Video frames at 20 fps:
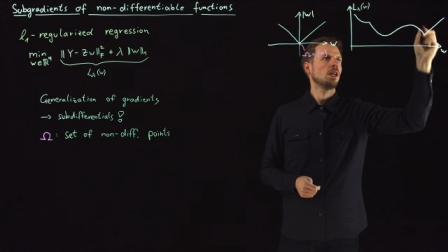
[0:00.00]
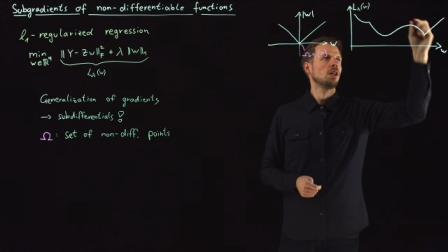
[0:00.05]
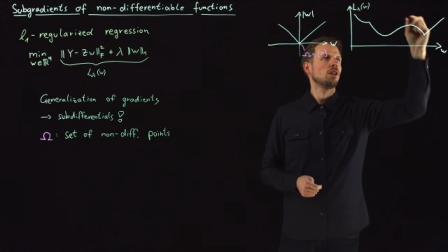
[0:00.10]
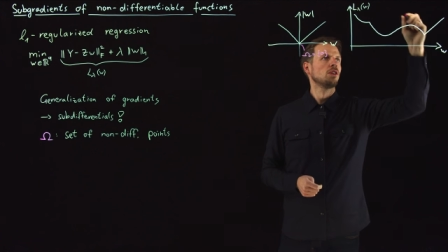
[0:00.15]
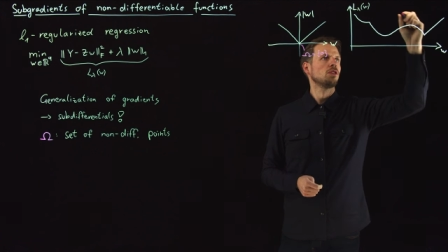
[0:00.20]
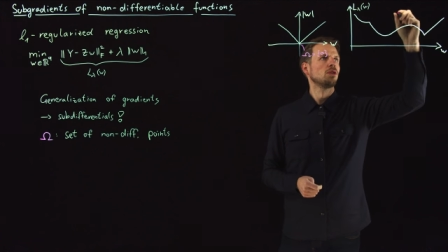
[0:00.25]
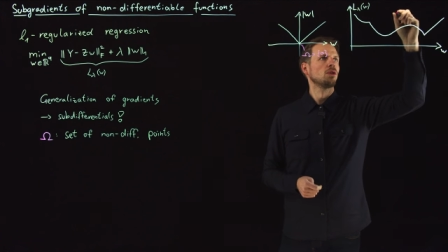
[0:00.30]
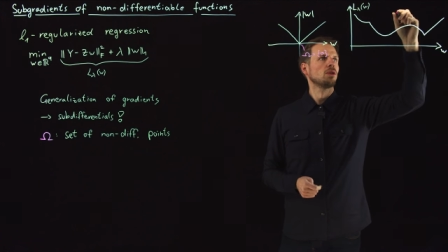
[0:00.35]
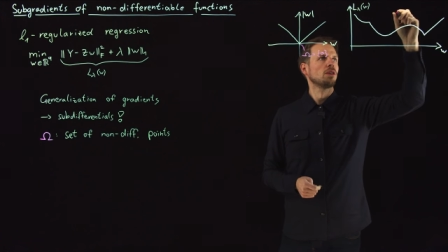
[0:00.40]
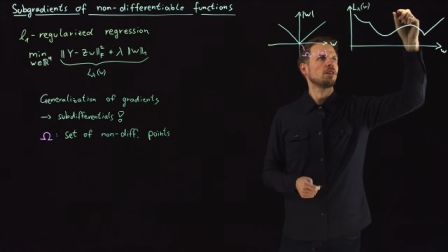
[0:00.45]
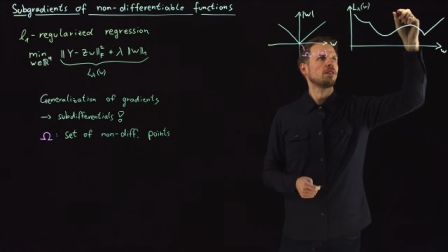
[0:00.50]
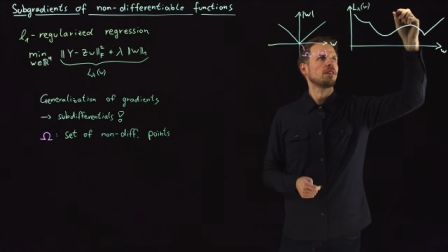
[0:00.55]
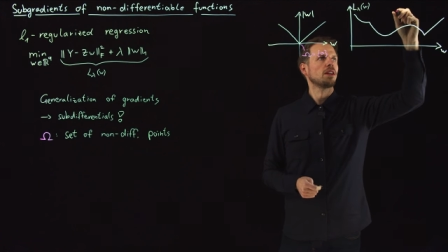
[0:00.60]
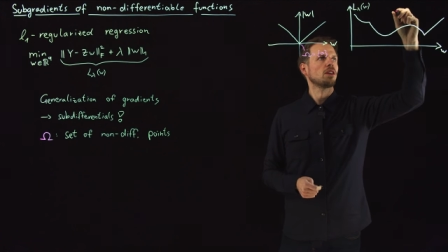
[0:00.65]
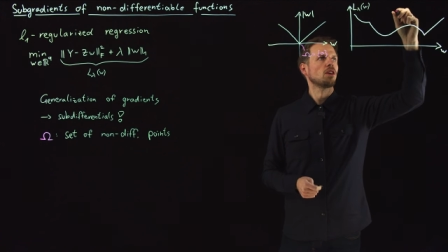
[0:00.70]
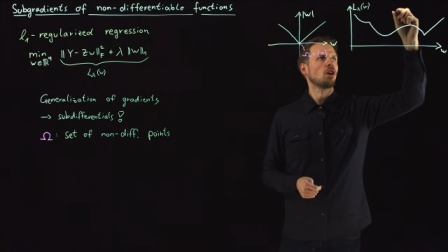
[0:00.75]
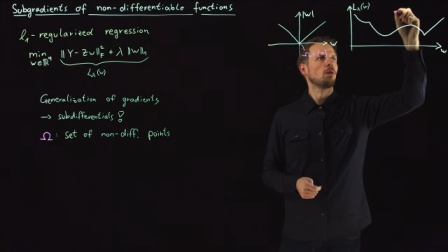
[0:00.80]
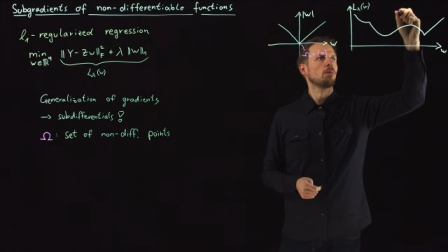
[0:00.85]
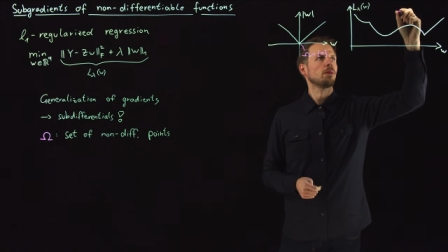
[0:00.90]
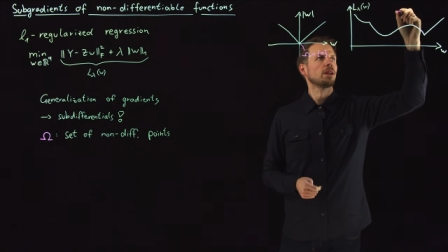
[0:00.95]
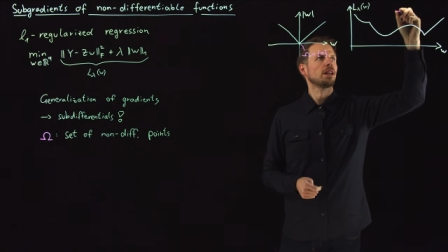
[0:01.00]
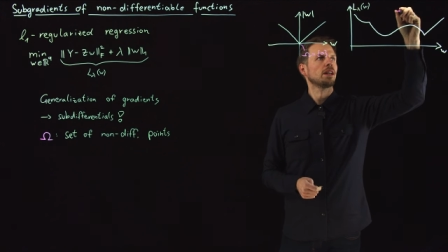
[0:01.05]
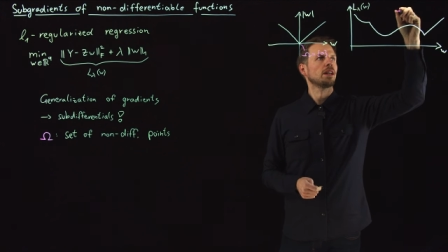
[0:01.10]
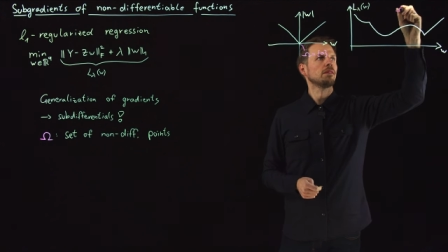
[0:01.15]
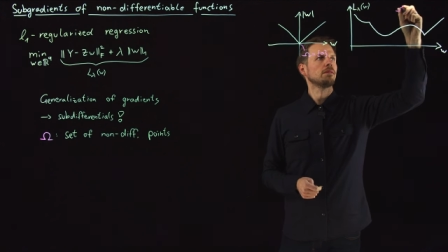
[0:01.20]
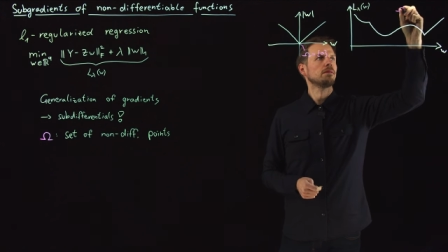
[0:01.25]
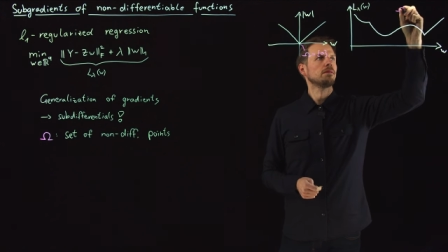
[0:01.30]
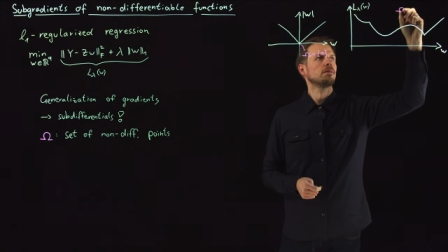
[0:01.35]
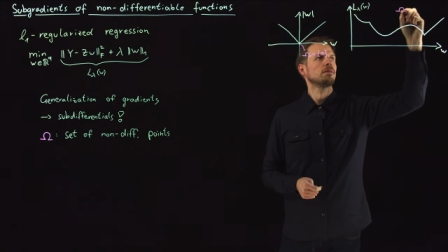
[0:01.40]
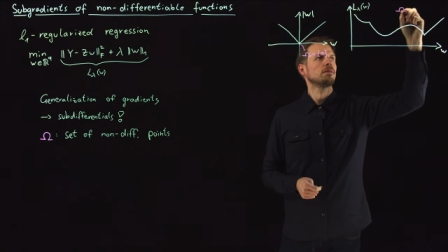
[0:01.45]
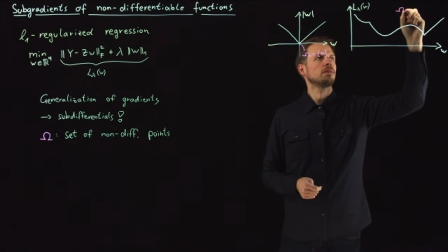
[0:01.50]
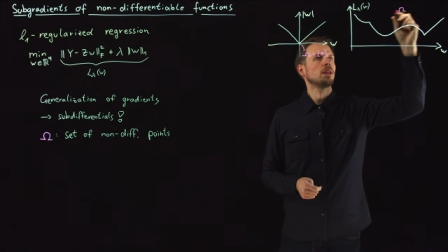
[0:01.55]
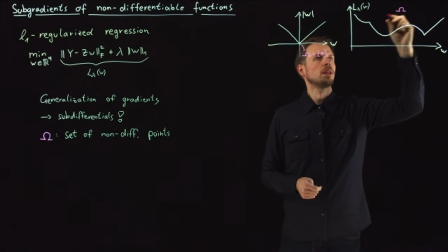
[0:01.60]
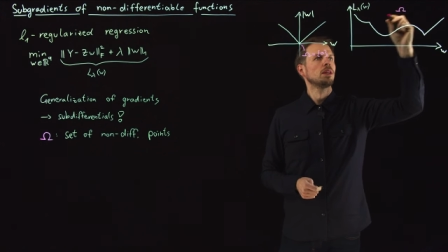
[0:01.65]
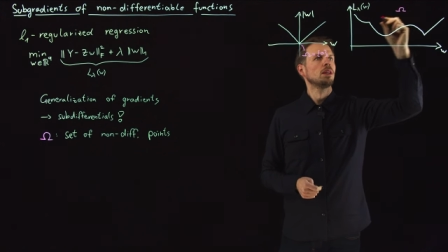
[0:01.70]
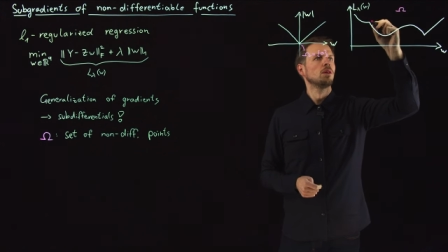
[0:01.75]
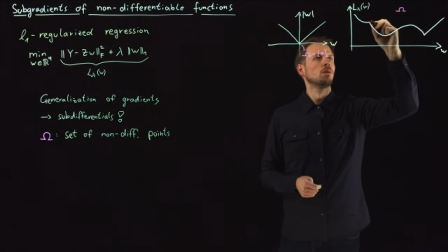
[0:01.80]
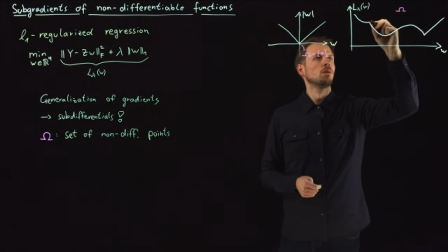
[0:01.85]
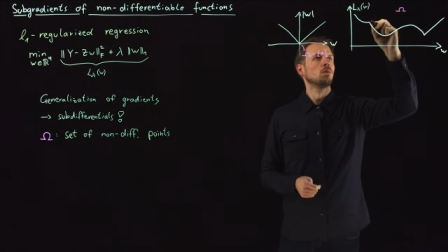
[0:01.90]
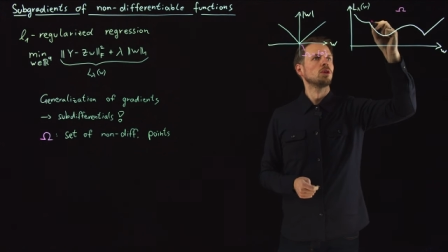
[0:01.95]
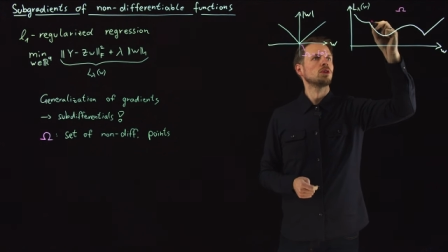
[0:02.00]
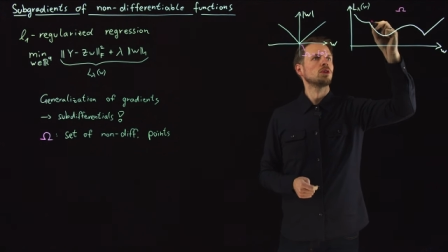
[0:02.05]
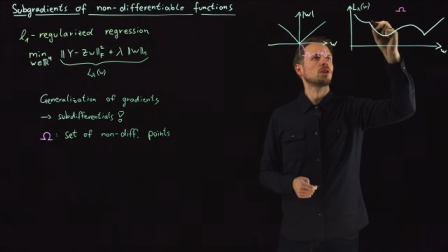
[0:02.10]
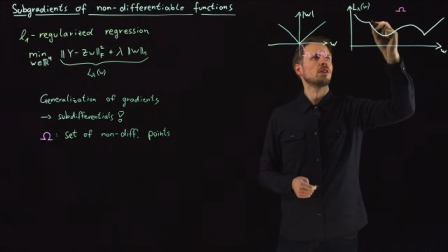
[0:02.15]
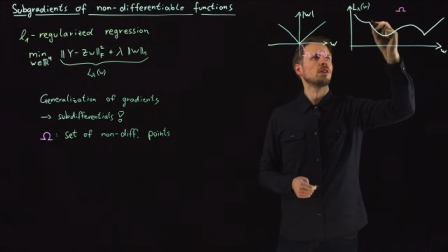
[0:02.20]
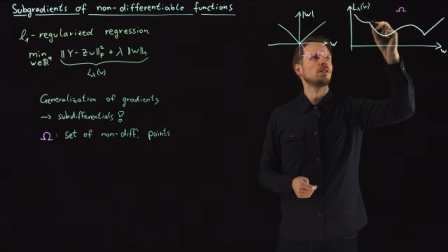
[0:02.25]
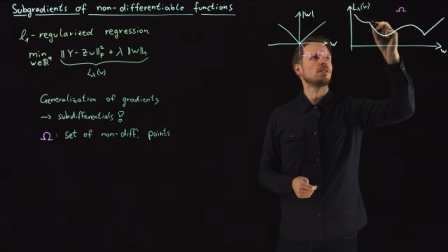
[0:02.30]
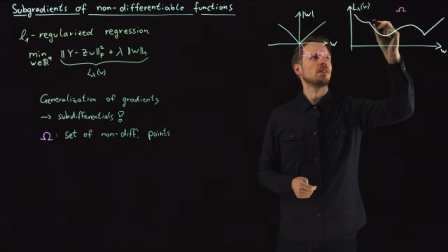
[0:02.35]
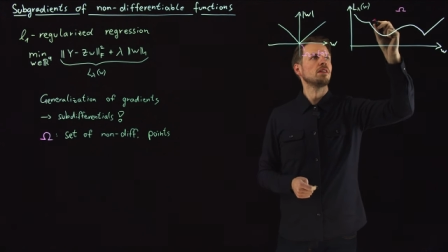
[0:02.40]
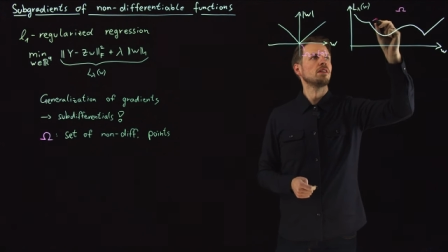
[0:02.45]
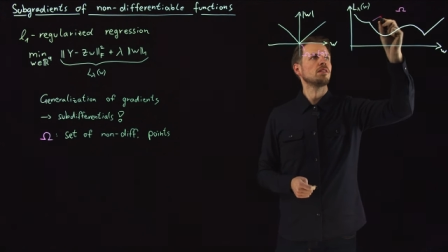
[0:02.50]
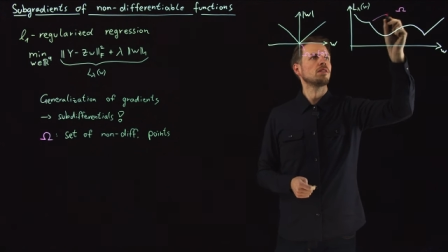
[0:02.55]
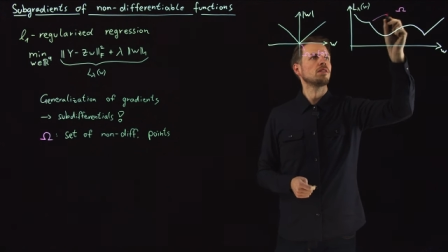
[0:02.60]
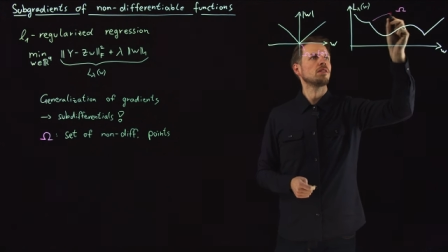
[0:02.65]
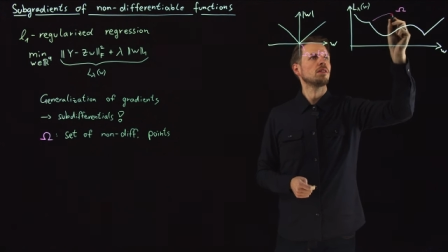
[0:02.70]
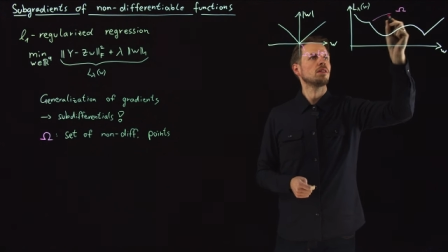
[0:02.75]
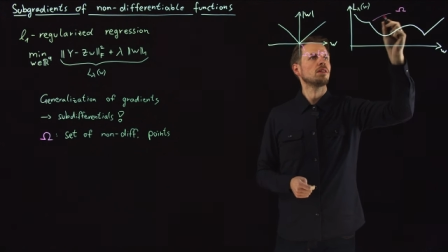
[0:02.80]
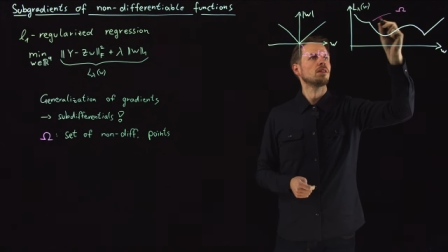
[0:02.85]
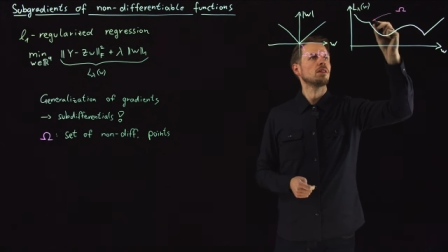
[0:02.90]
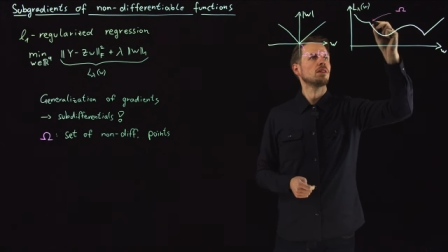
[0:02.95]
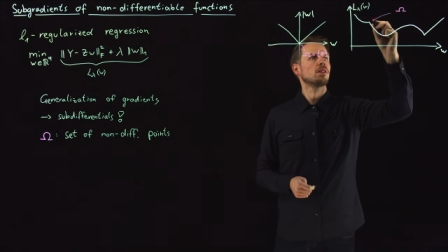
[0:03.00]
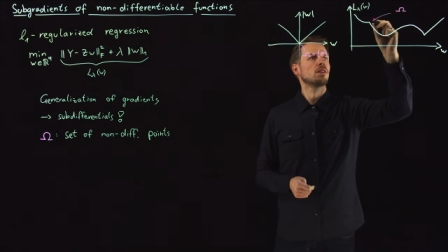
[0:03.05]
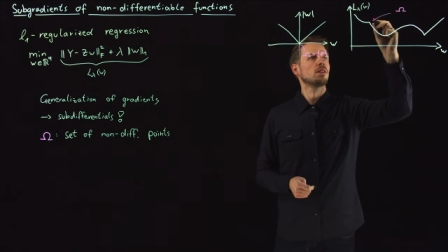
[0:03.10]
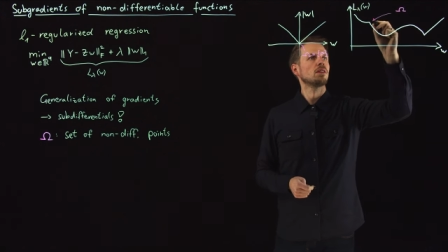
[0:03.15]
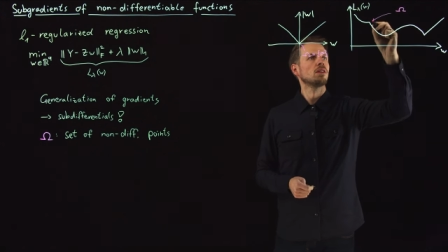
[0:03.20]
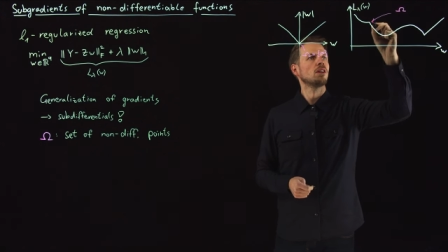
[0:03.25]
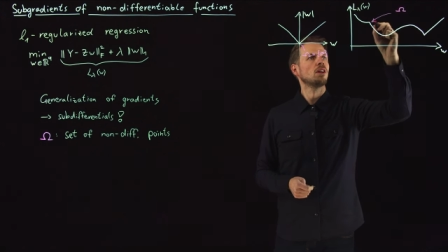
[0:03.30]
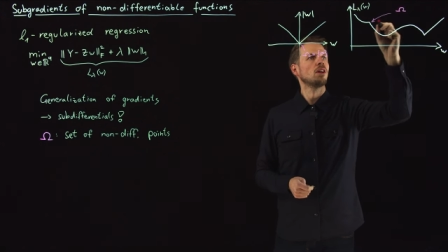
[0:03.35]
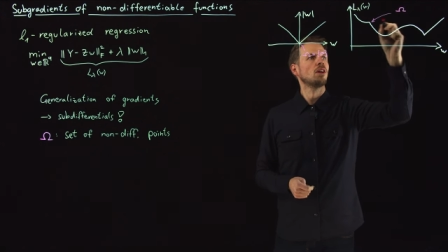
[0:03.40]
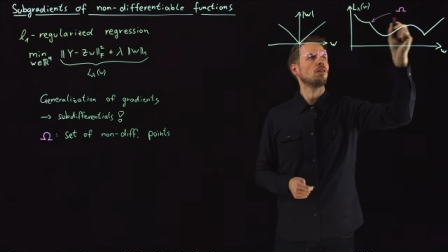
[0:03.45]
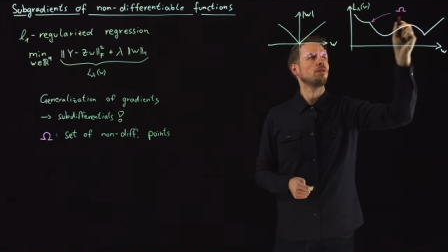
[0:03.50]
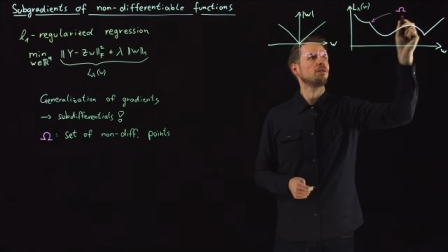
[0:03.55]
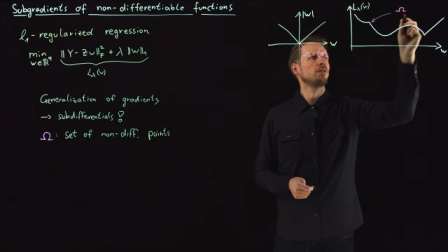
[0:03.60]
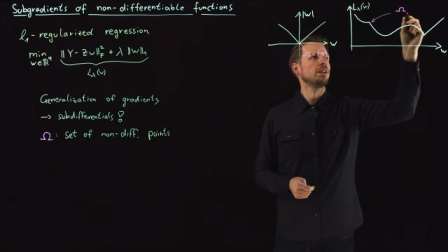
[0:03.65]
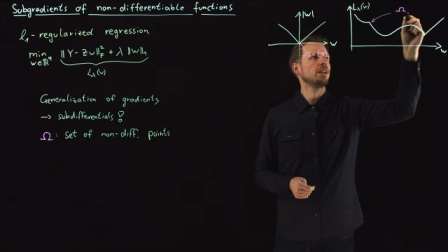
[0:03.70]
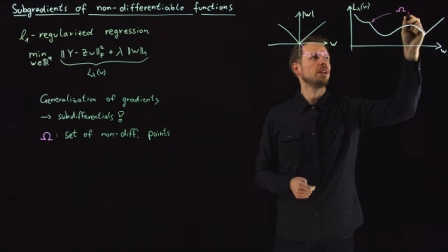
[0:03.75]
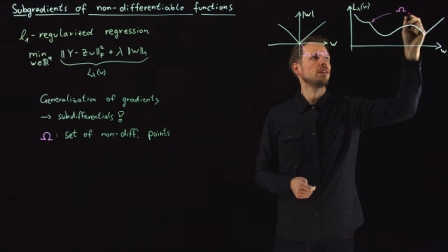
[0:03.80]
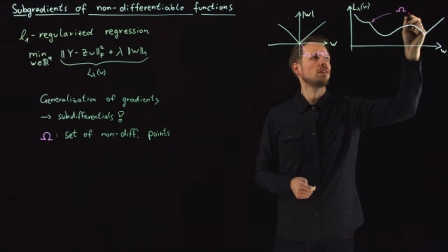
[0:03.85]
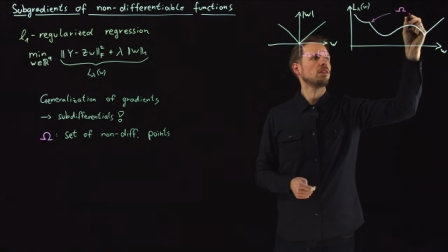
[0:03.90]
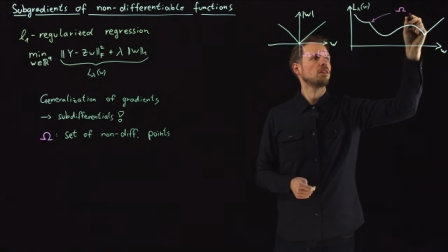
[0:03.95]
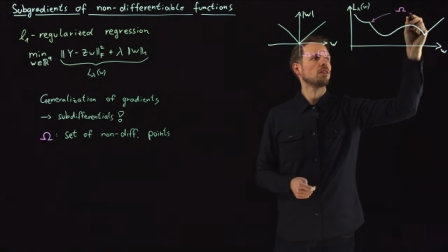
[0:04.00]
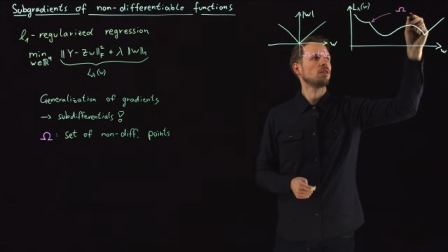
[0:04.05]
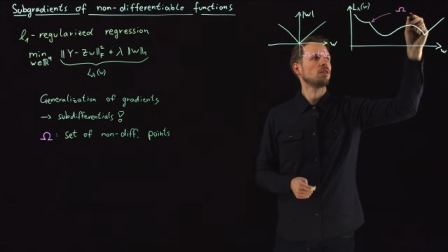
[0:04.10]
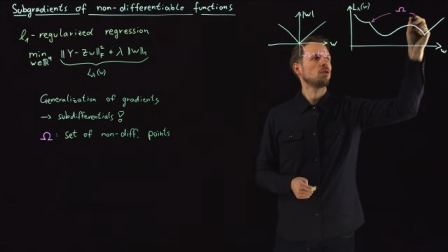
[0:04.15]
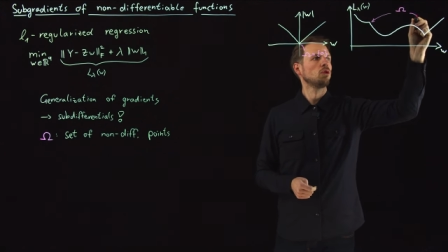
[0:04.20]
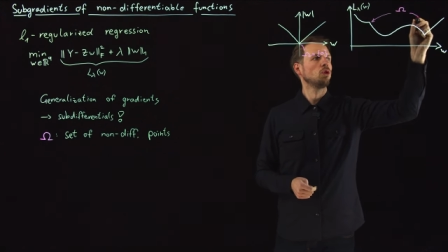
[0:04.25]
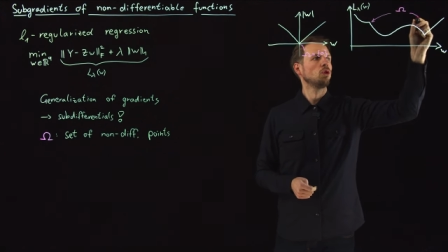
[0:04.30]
So the set omega would consist of these 2